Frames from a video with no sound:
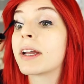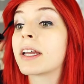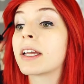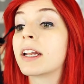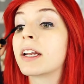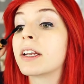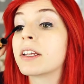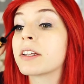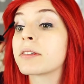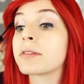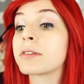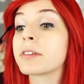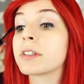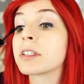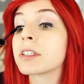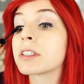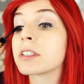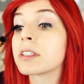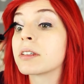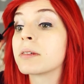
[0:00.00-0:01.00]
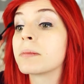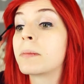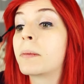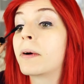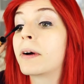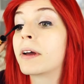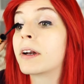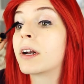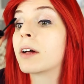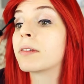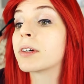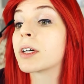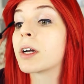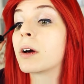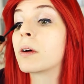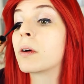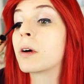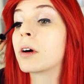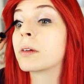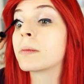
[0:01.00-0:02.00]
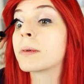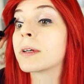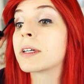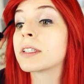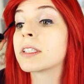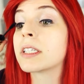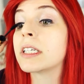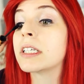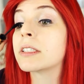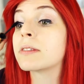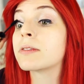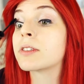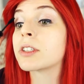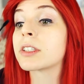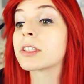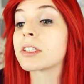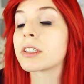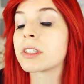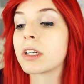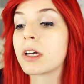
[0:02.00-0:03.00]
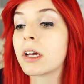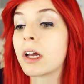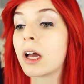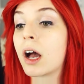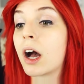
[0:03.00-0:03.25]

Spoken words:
making any difference putting another coat on because these have just